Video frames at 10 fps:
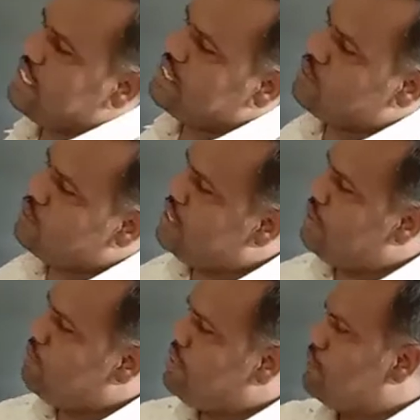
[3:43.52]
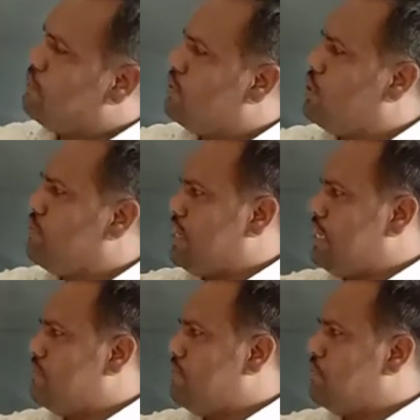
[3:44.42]
only applicable for primary
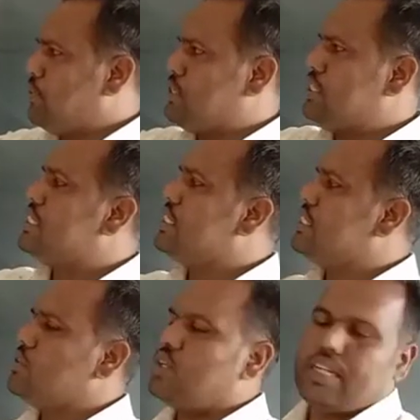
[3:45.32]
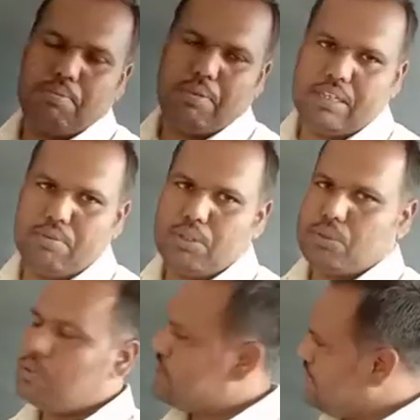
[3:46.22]
process, it is not applicable to
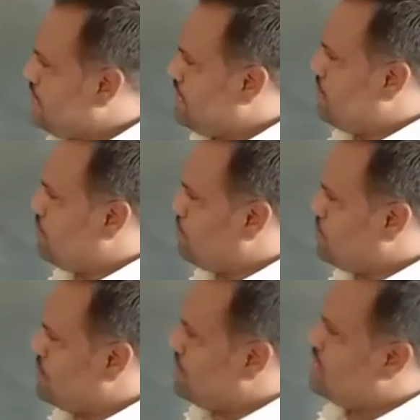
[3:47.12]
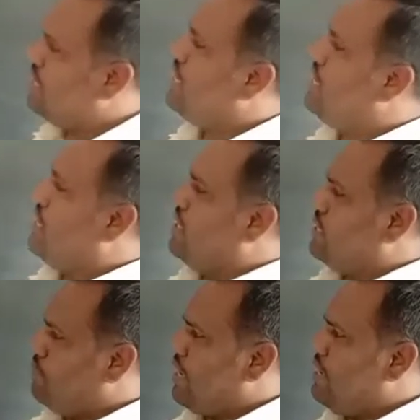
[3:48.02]
secondary process. The
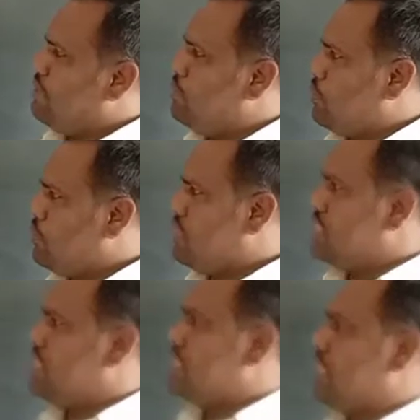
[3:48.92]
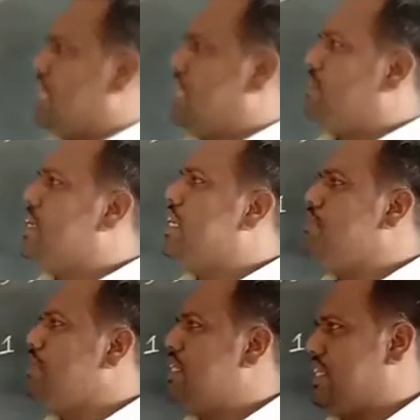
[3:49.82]
primary processes are very
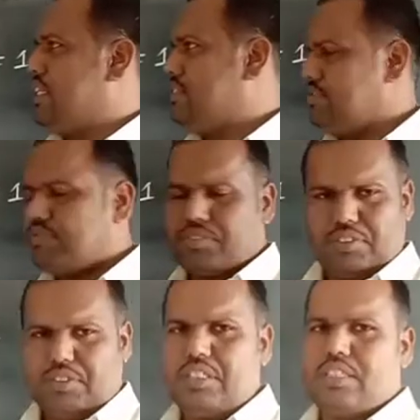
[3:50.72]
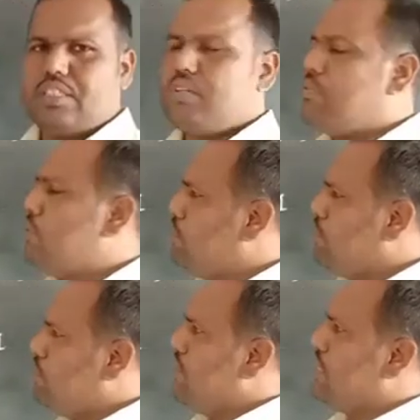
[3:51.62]
limited, and therefore we will
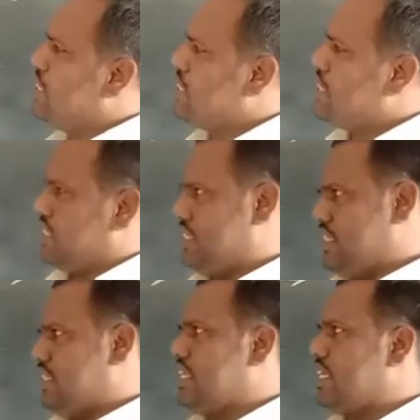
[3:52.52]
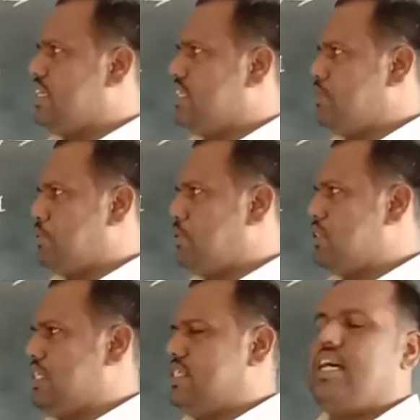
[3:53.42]
discuss the secondary process,
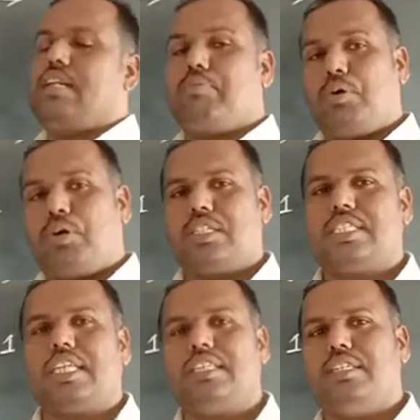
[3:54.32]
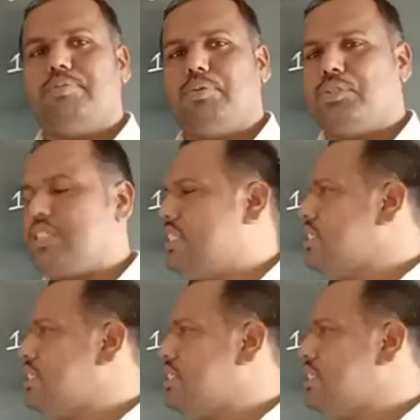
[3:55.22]
and for the secondary process